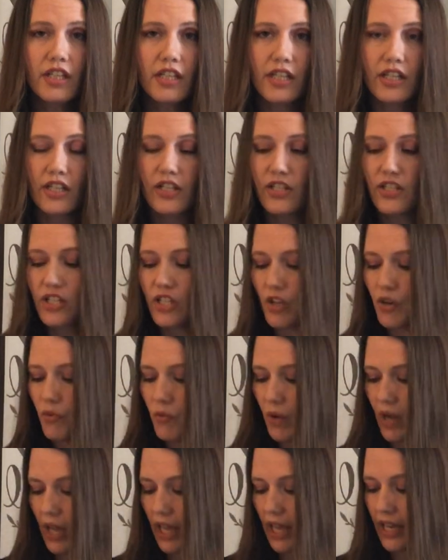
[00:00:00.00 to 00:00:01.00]
years
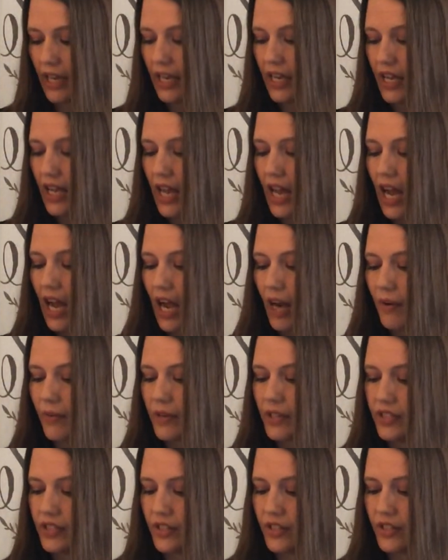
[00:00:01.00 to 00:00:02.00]
away, I
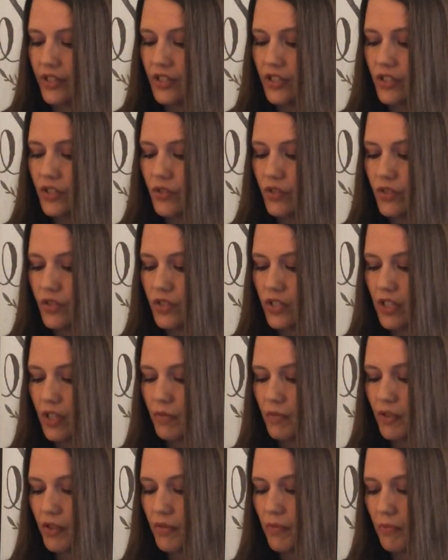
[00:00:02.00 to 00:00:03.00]
returned to Jerusalem
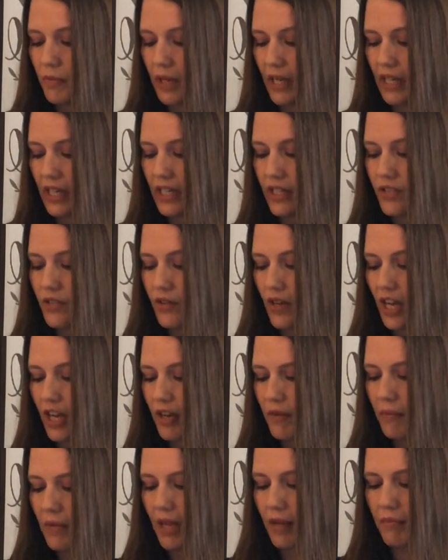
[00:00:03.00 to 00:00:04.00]
with money to
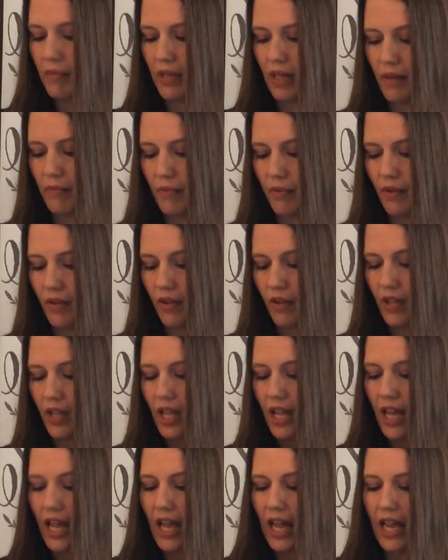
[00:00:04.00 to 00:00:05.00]
aid my people
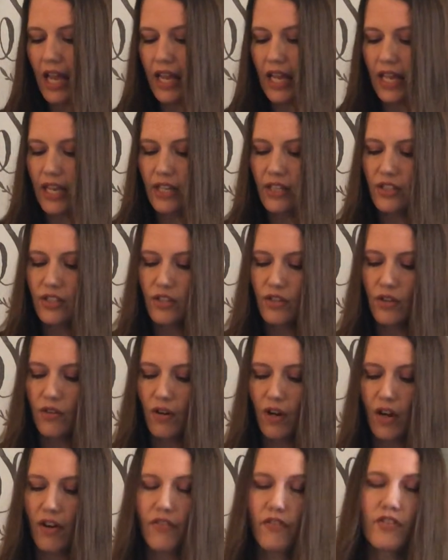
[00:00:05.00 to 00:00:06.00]
and to
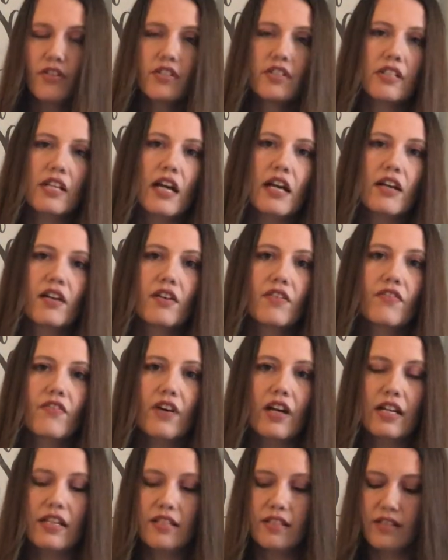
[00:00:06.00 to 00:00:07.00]
offer
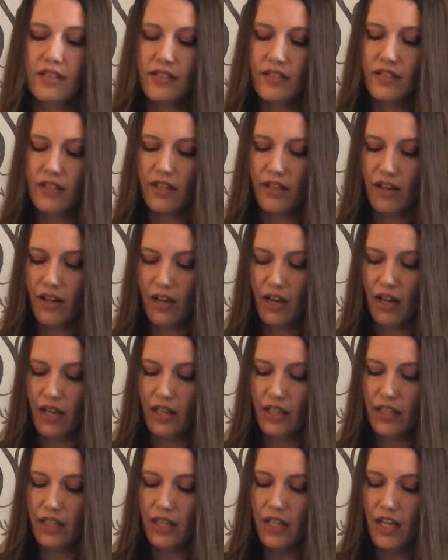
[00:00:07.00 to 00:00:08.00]
sacrifices to
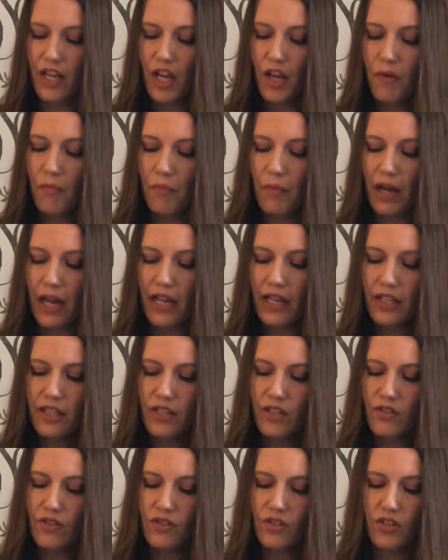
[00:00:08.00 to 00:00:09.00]
God. My
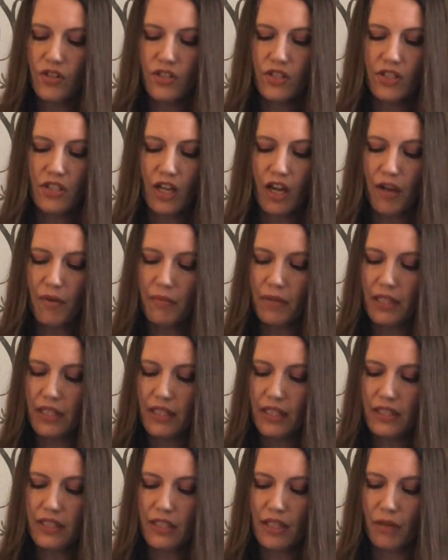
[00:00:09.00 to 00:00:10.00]
accusers saw me in
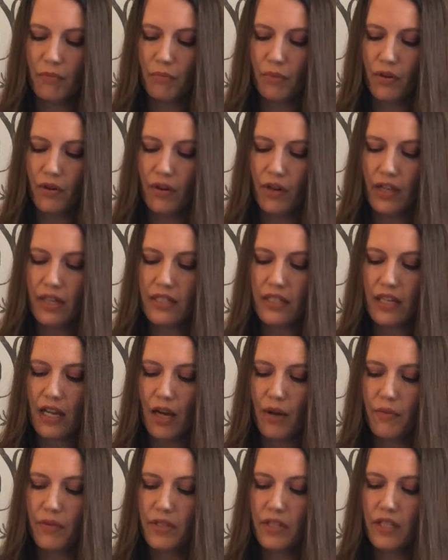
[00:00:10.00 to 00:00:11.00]
the temple as
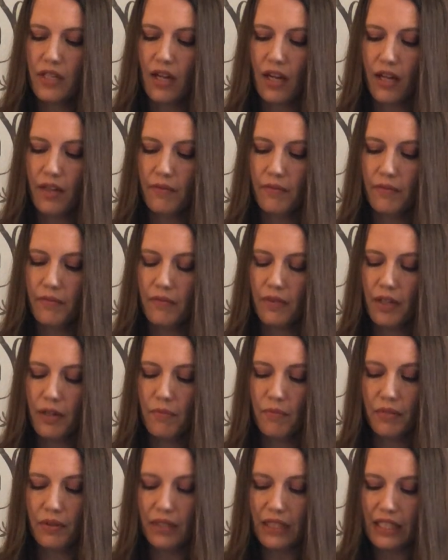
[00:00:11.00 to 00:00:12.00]
I was com
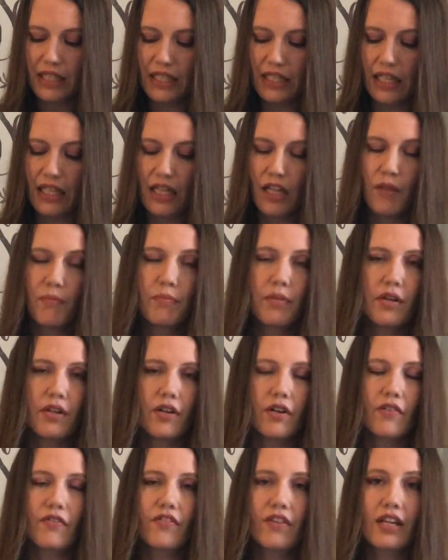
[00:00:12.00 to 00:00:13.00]
completing a
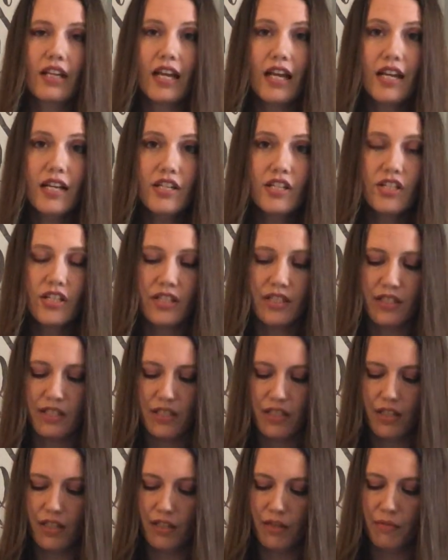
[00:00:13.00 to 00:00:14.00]
purification
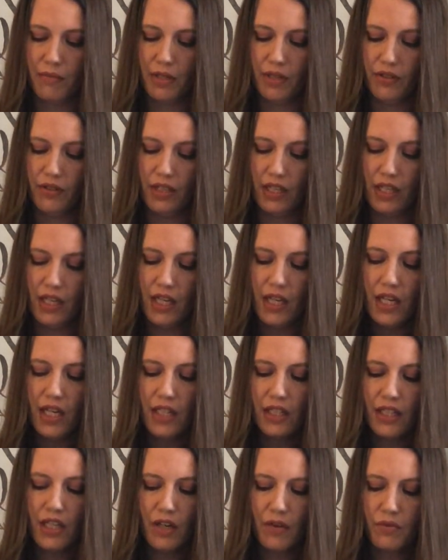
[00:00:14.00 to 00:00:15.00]
ceremony
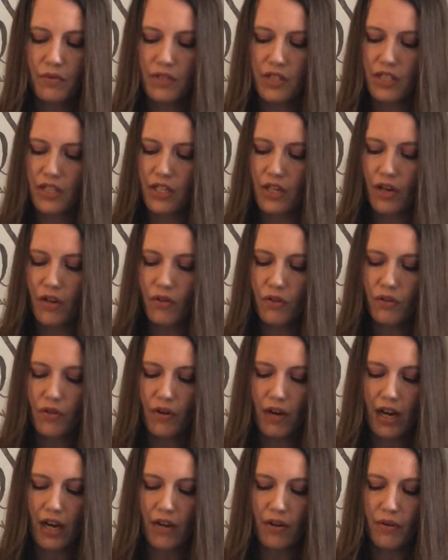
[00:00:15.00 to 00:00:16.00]
there was no
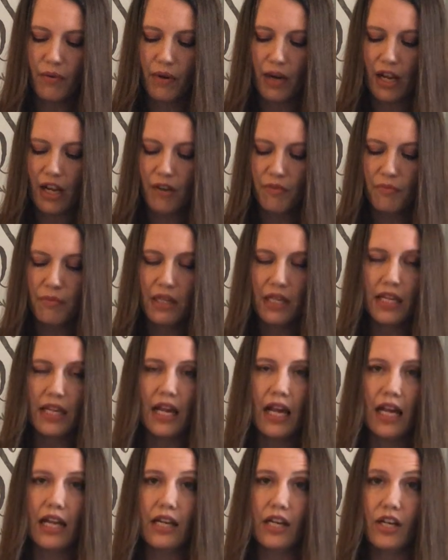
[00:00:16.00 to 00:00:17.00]
crowd around me
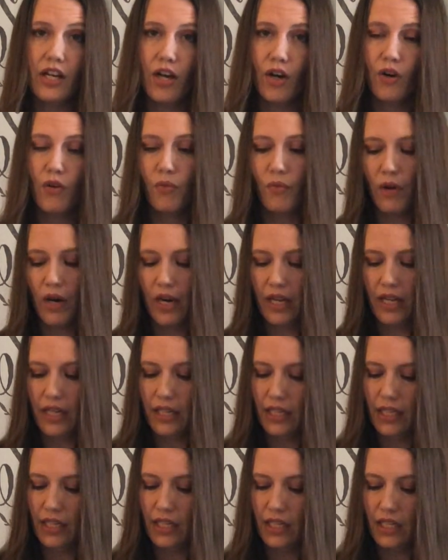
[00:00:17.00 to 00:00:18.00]
and no
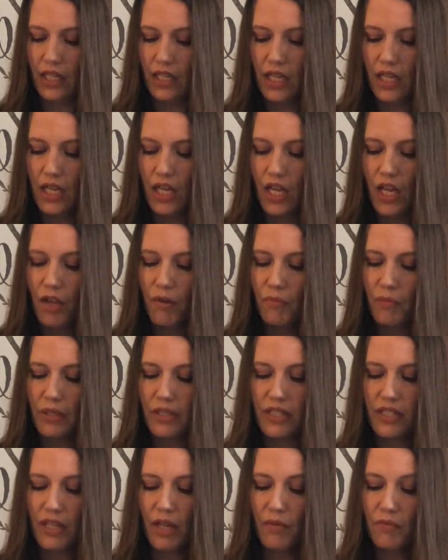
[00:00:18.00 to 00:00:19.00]
rioting. But
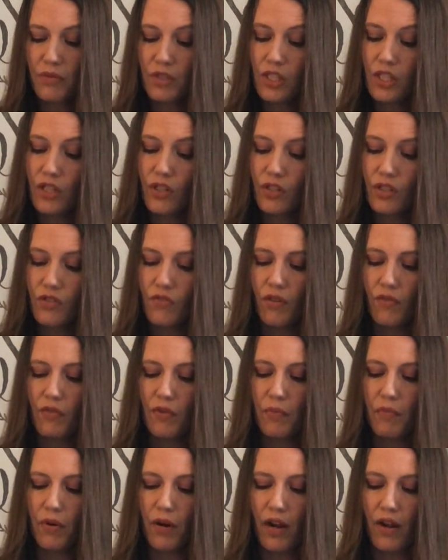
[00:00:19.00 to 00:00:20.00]
some Jews from the
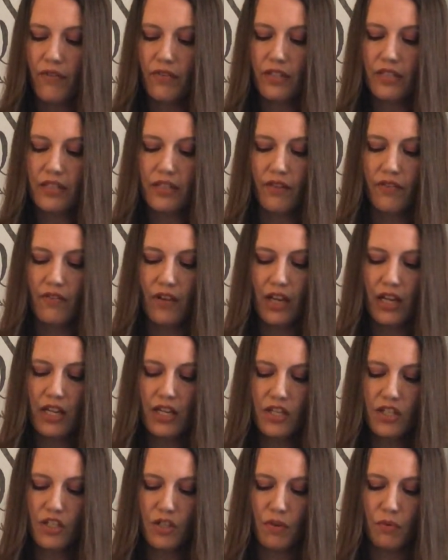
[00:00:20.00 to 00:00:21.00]
province of
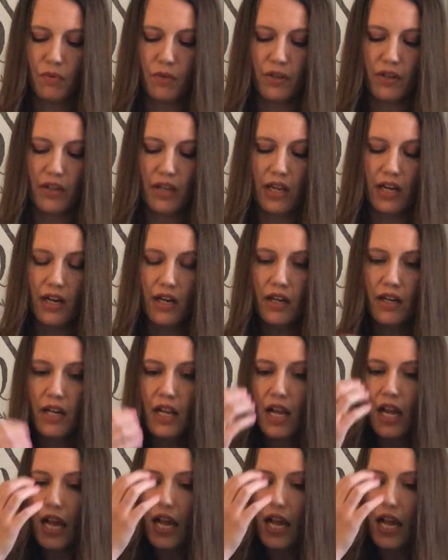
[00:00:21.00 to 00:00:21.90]
Asia were there,